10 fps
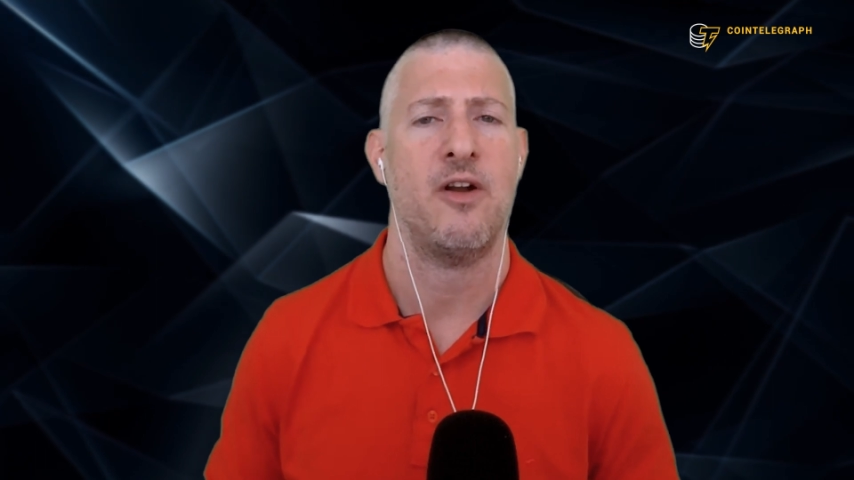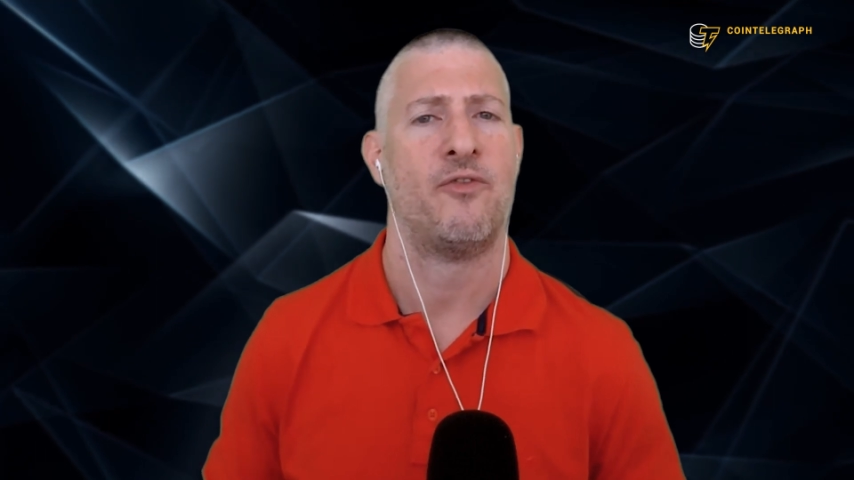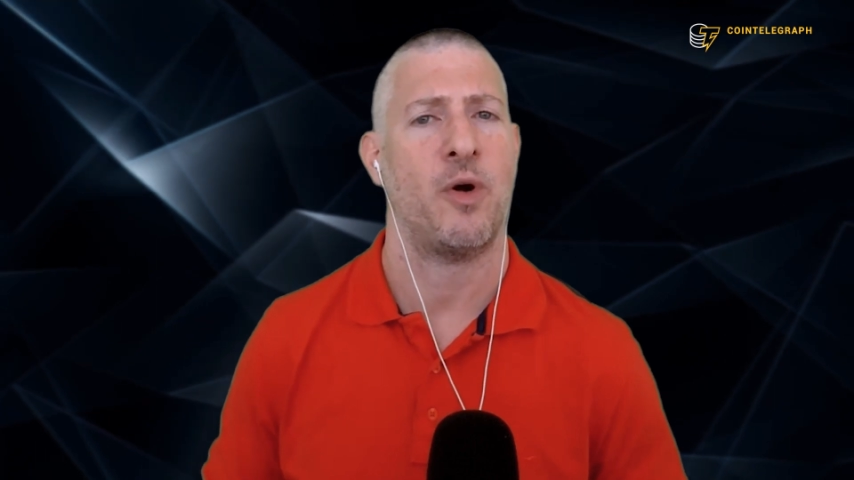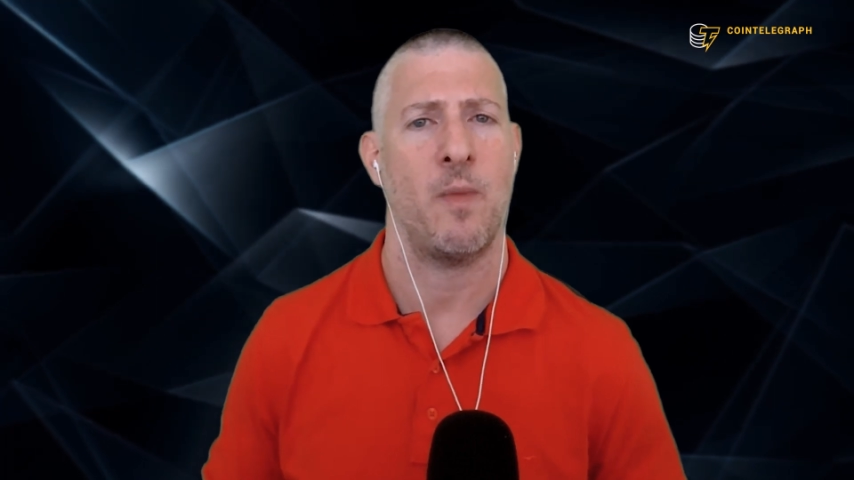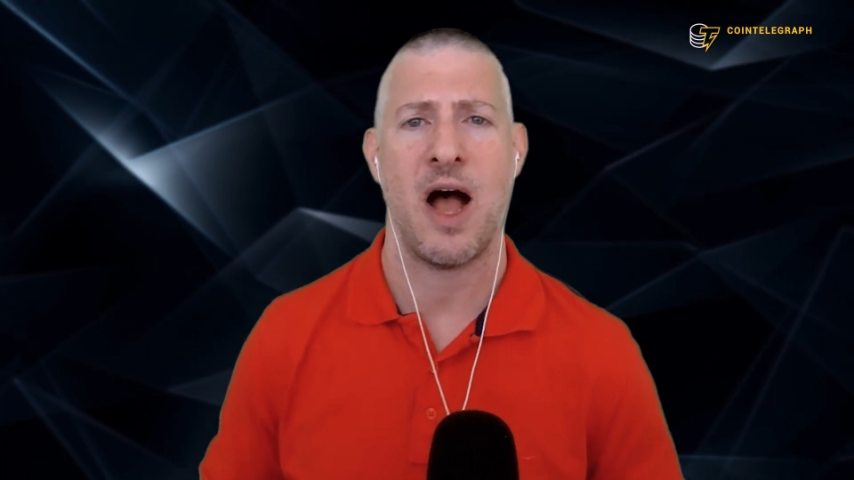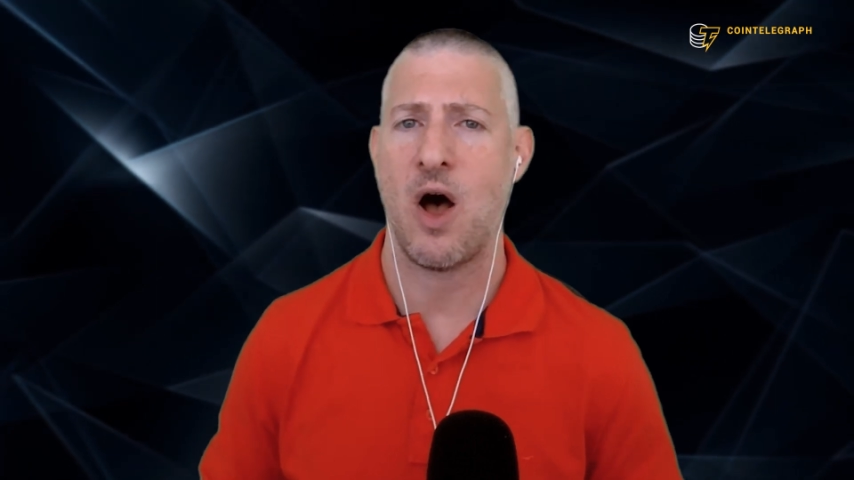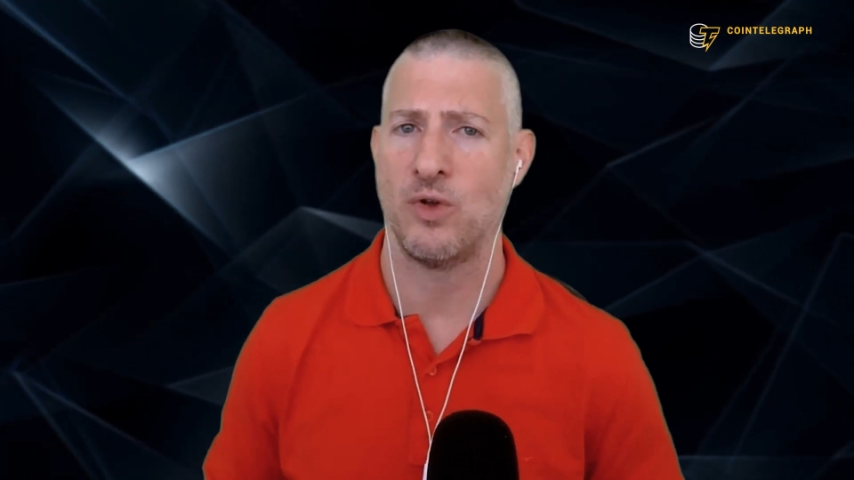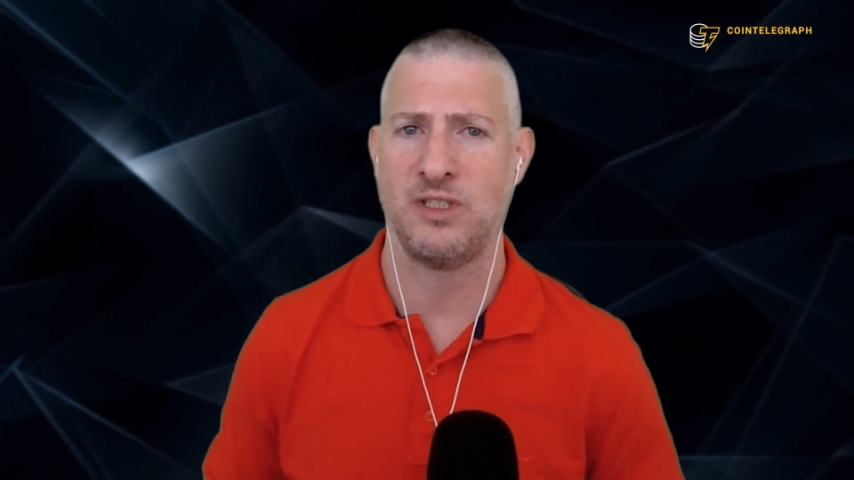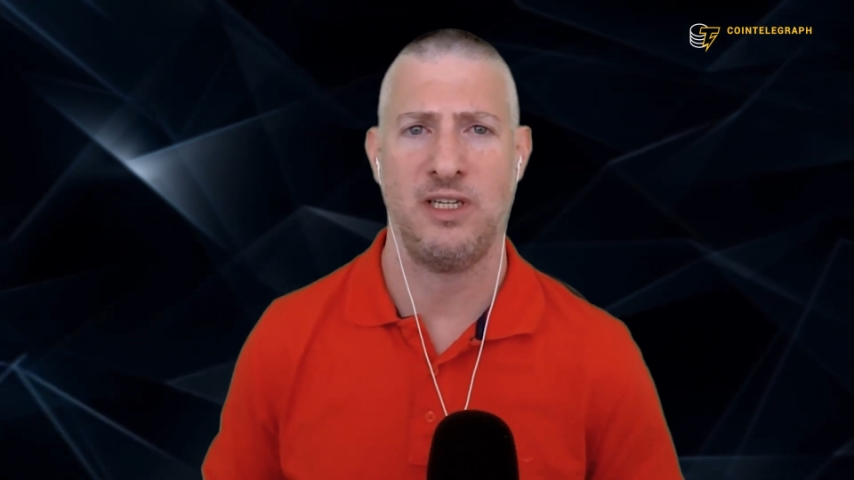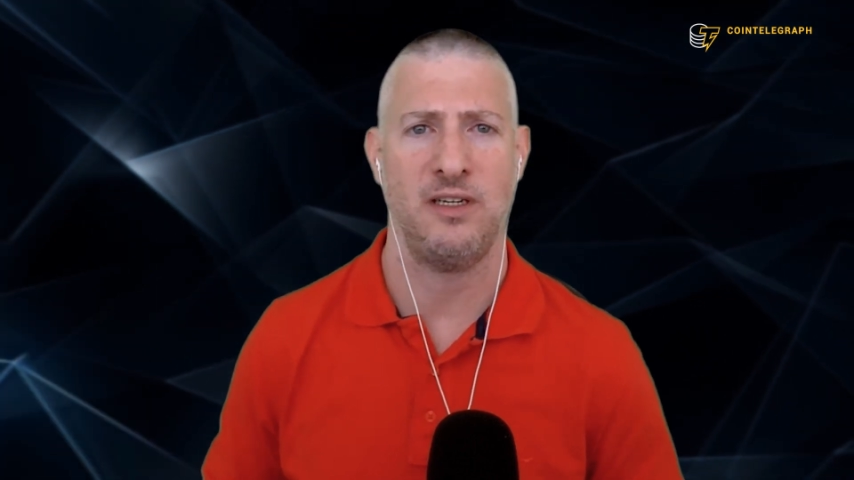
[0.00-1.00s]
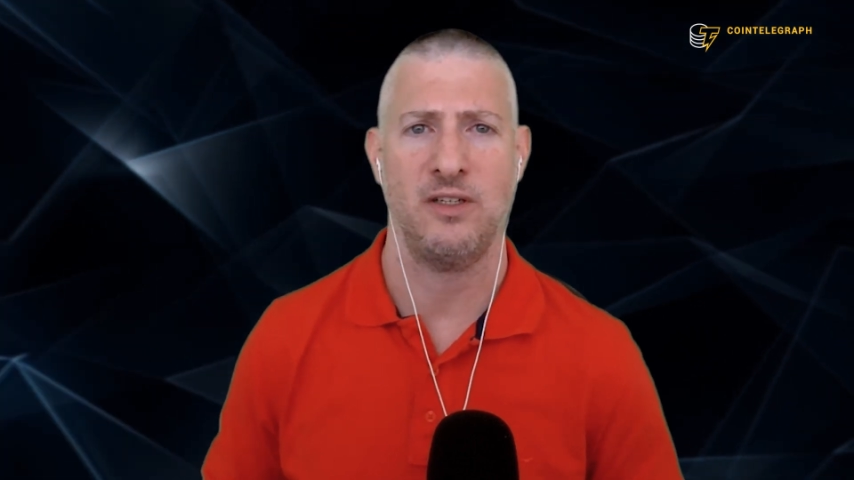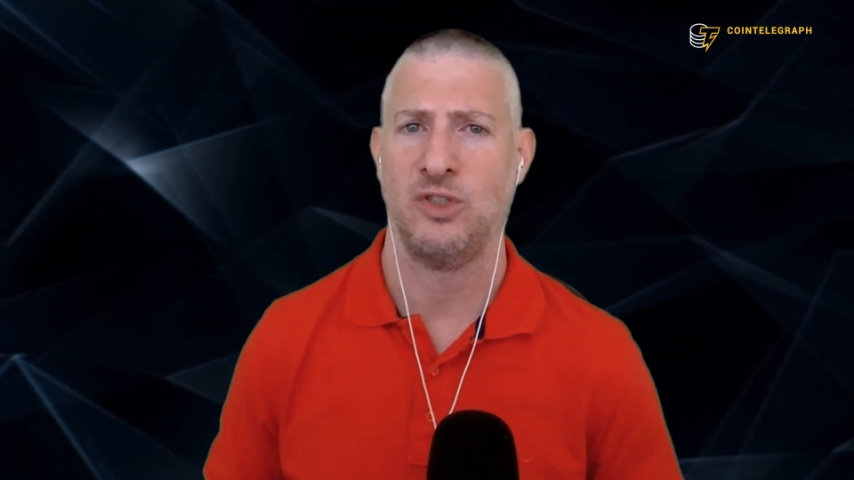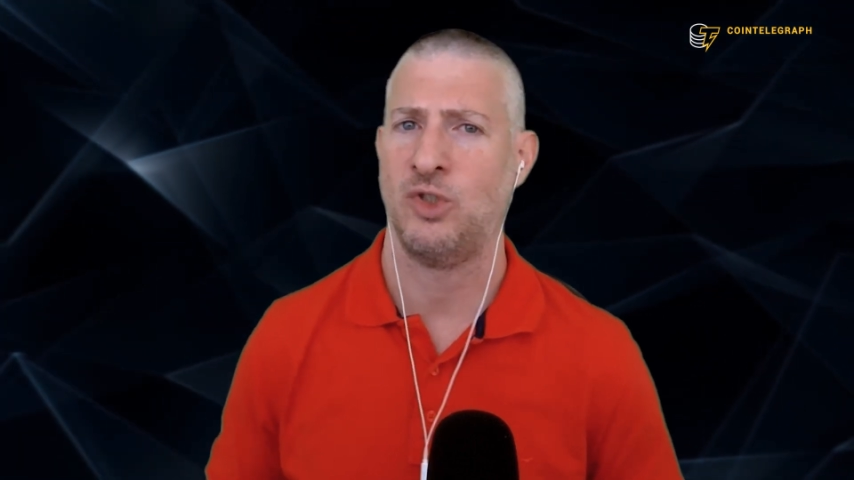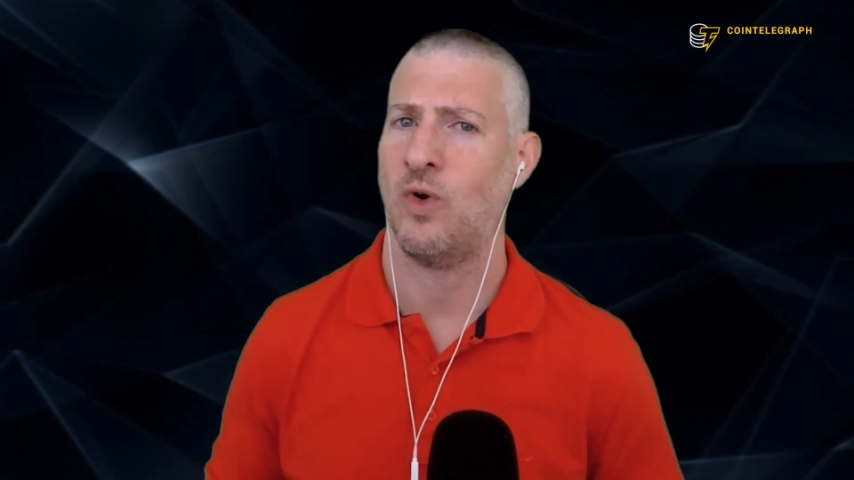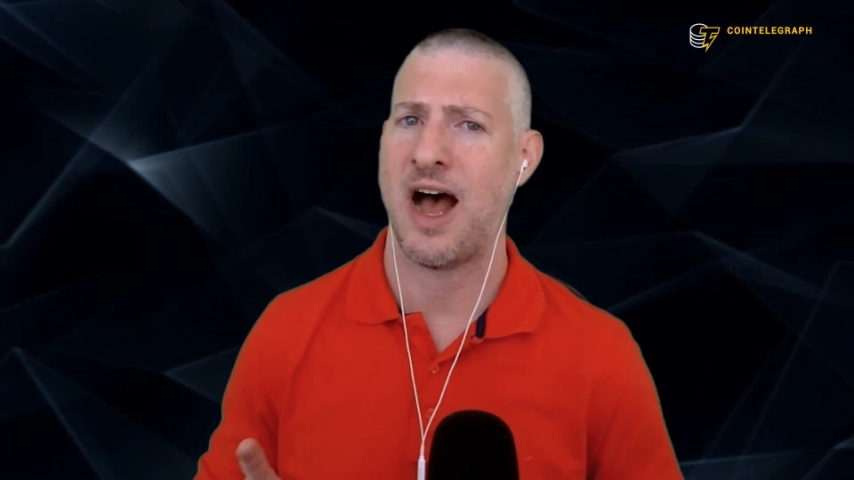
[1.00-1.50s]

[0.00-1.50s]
from housing to